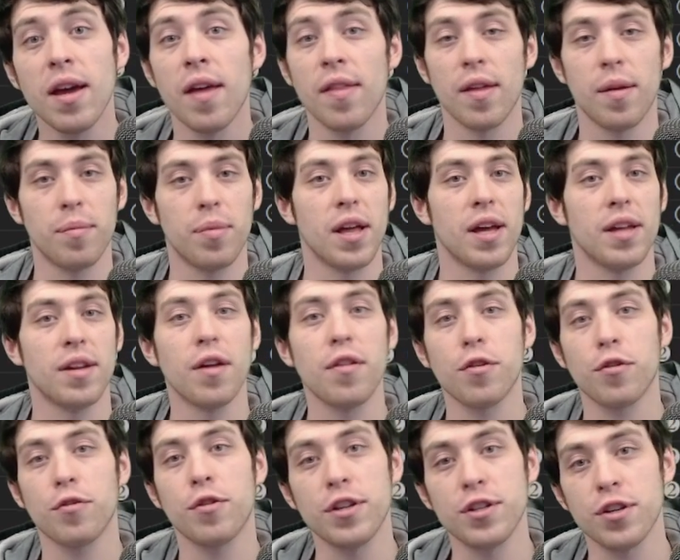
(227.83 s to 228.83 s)
then play
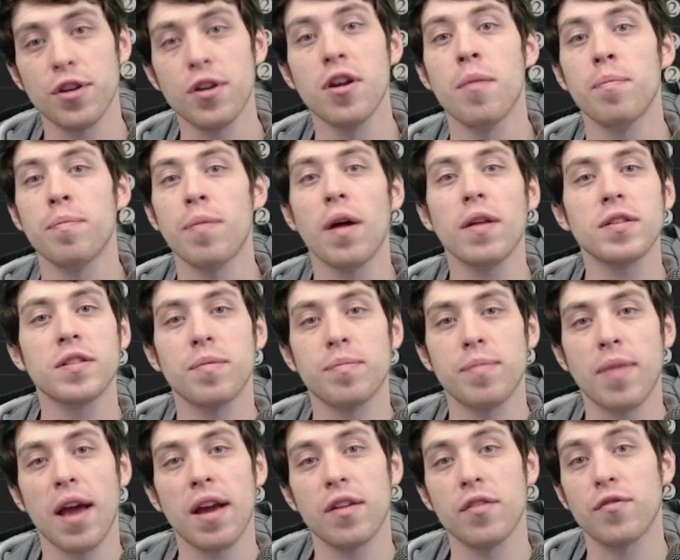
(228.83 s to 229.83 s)
another creature, bounce them
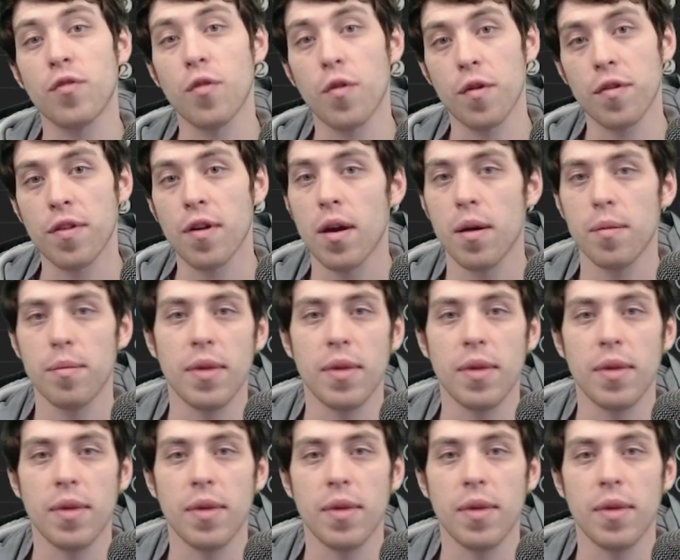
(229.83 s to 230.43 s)
back and forth,